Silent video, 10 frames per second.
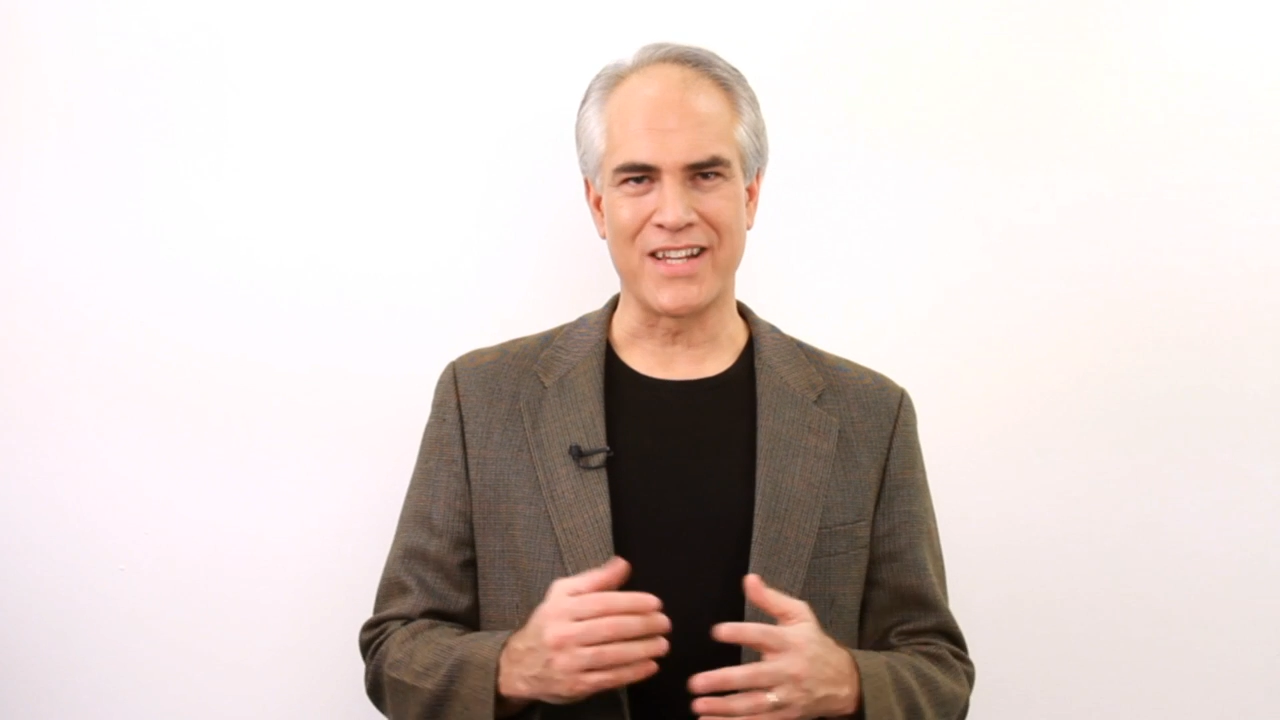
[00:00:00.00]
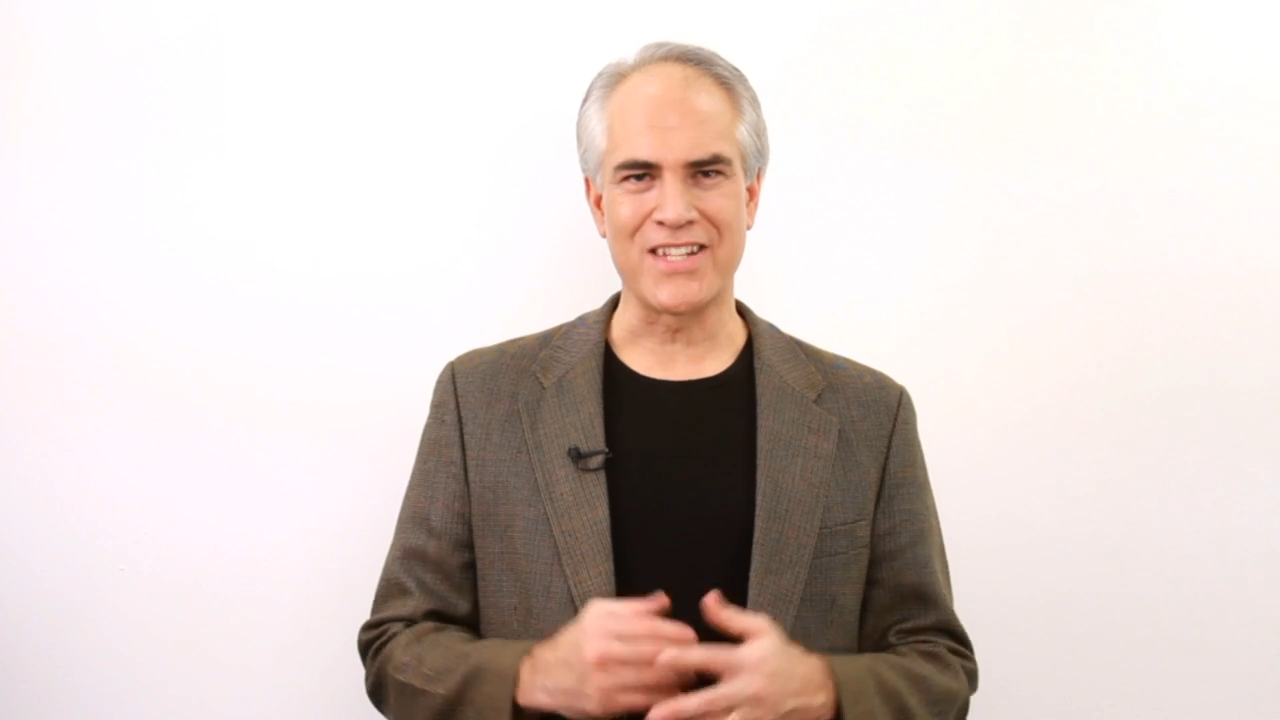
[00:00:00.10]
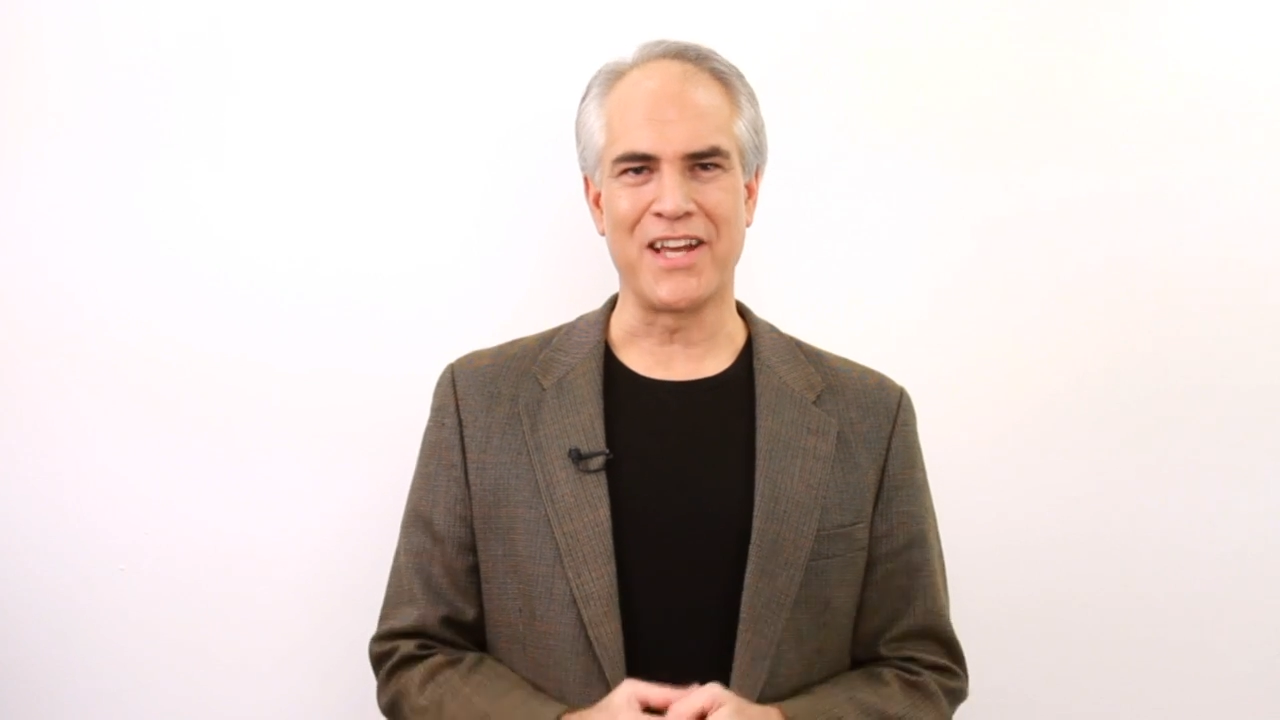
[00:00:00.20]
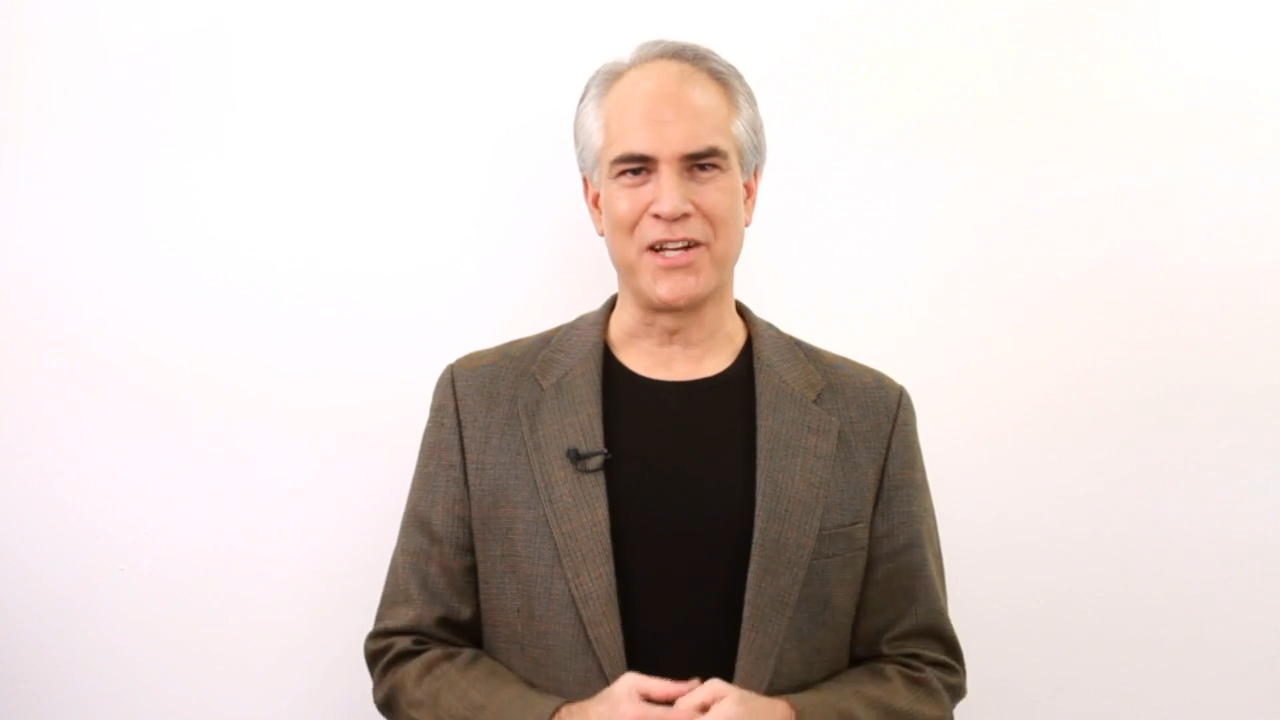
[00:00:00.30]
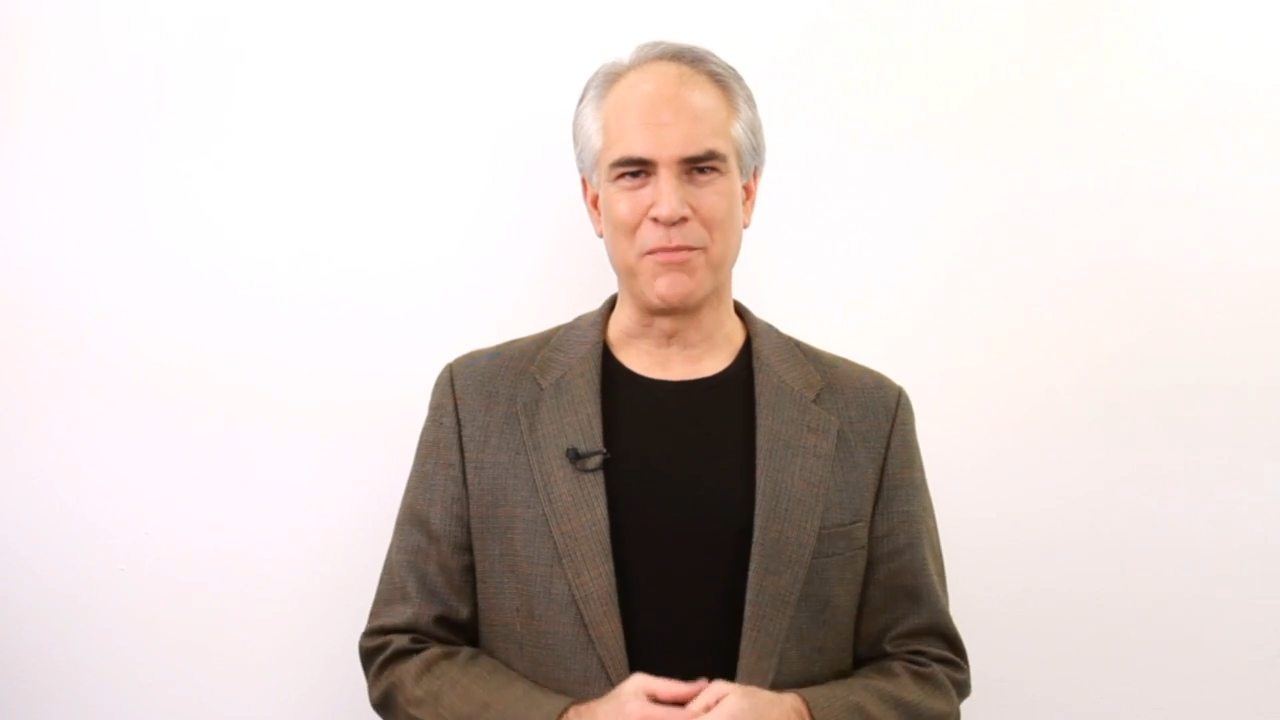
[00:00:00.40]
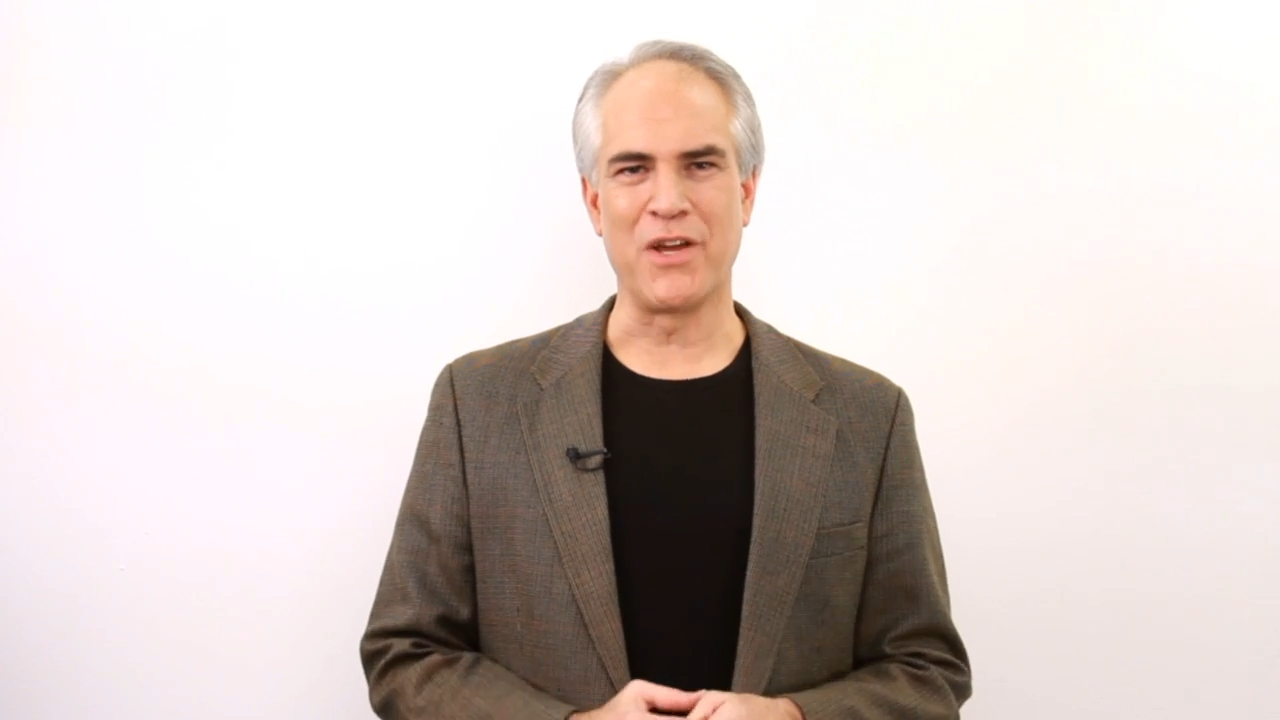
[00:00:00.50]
excited to